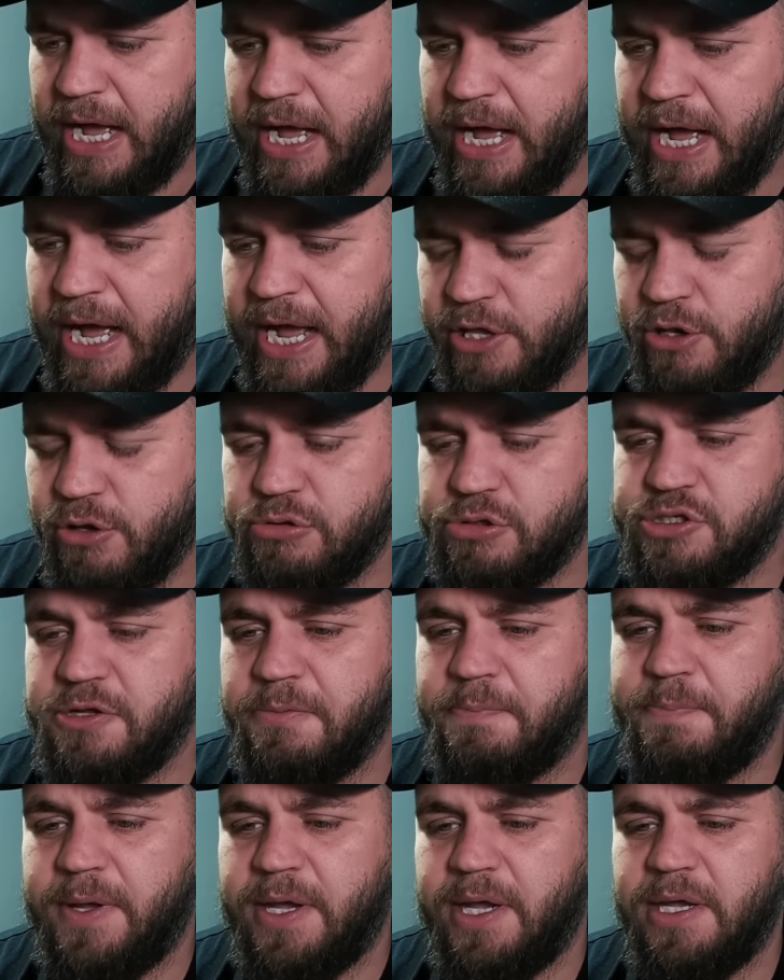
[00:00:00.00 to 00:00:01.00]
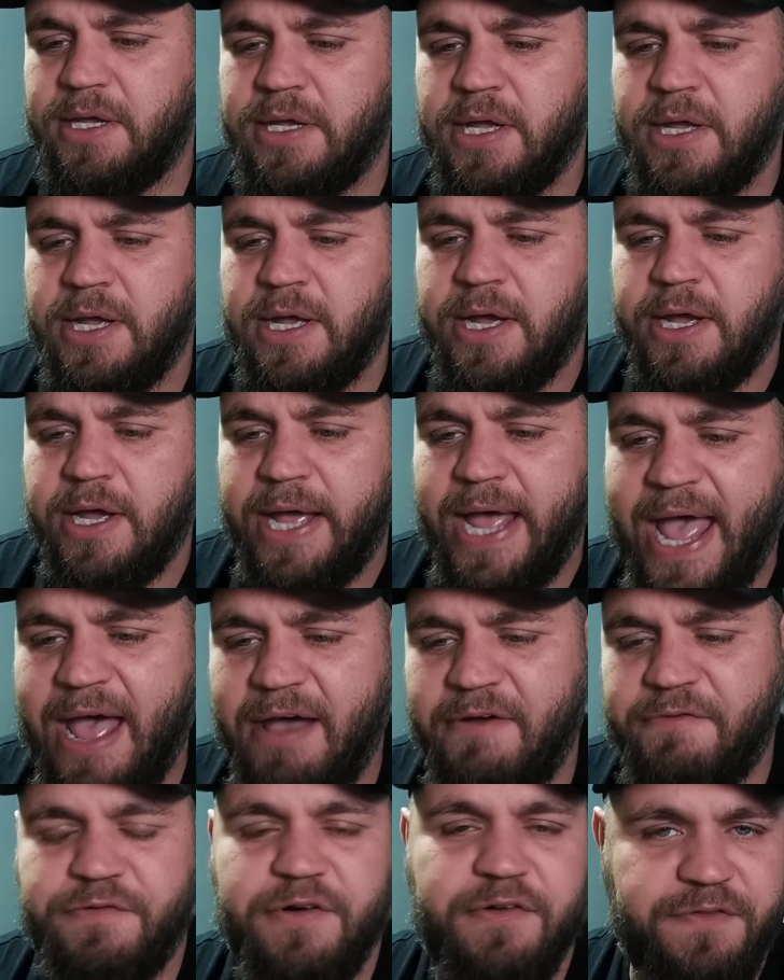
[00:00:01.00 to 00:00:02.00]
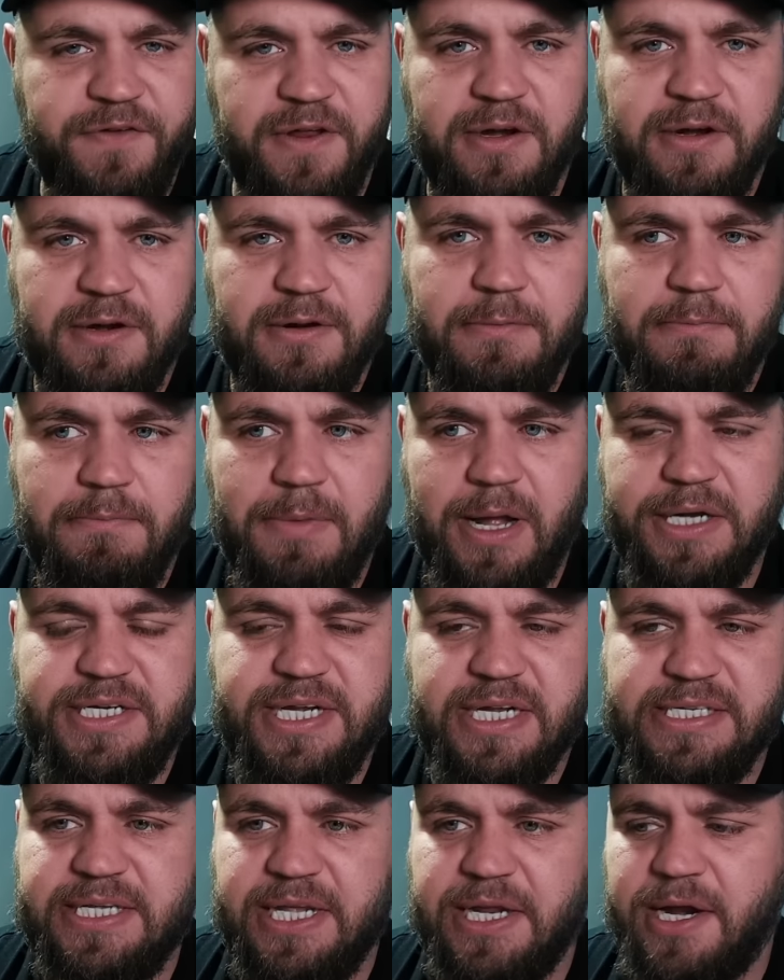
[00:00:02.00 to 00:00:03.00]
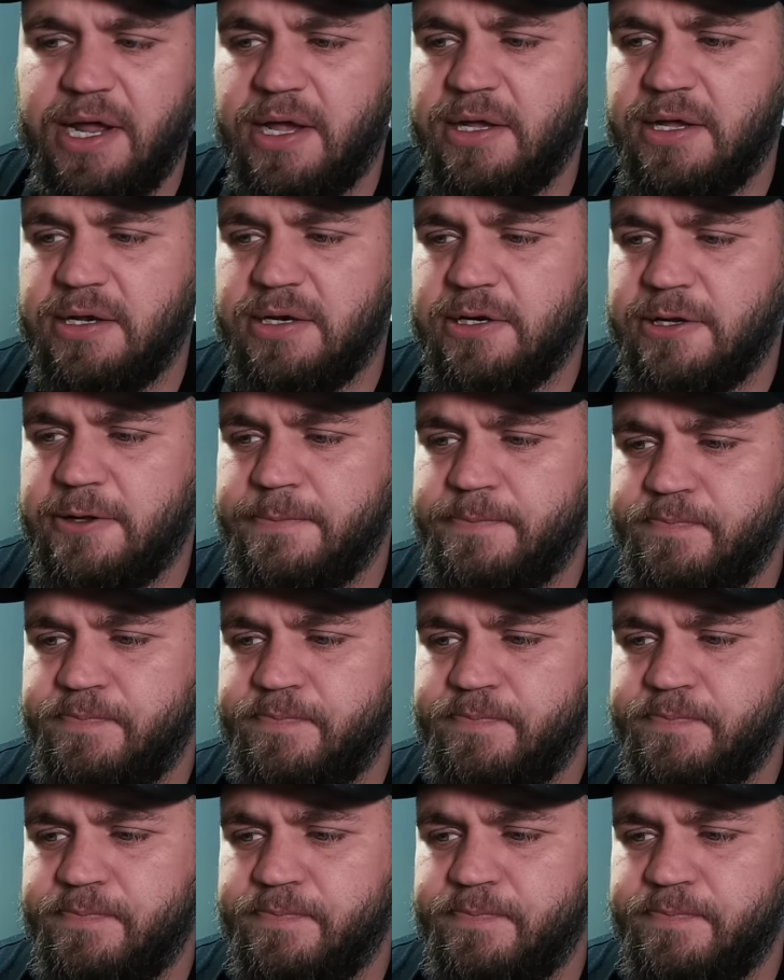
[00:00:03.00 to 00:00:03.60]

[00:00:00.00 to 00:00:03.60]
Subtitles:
I used to be everything Manchester United.